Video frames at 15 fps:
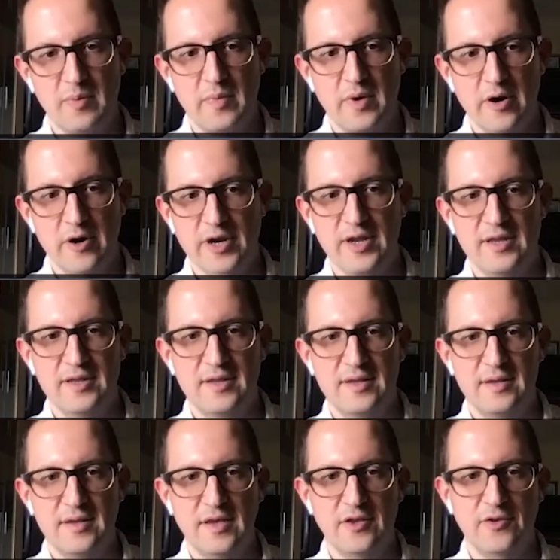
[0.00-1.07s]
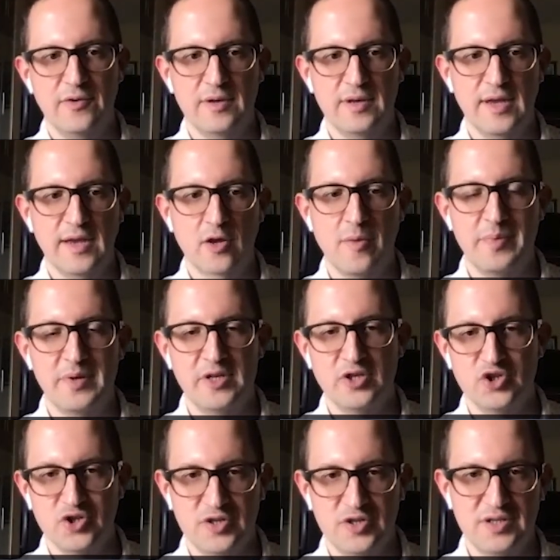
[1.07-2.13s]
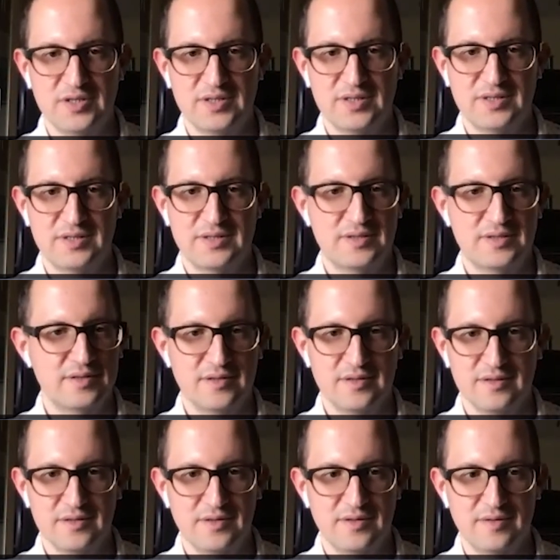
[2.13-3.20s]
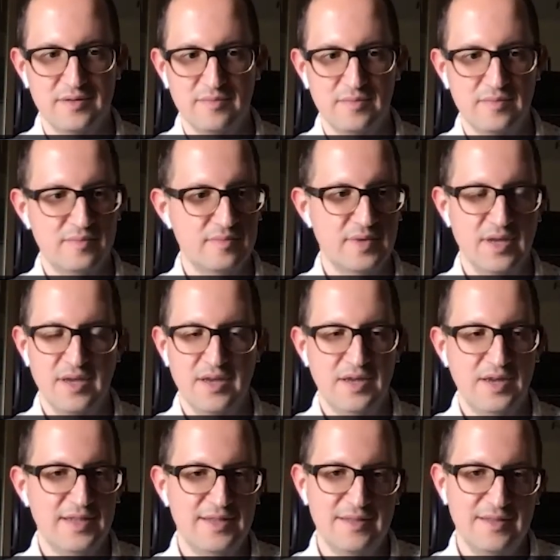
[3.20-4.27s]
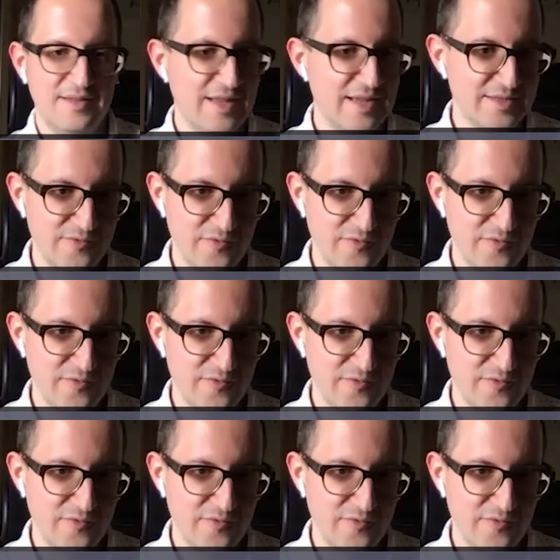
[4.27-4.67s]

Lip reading: market, and like competition is, it doesn't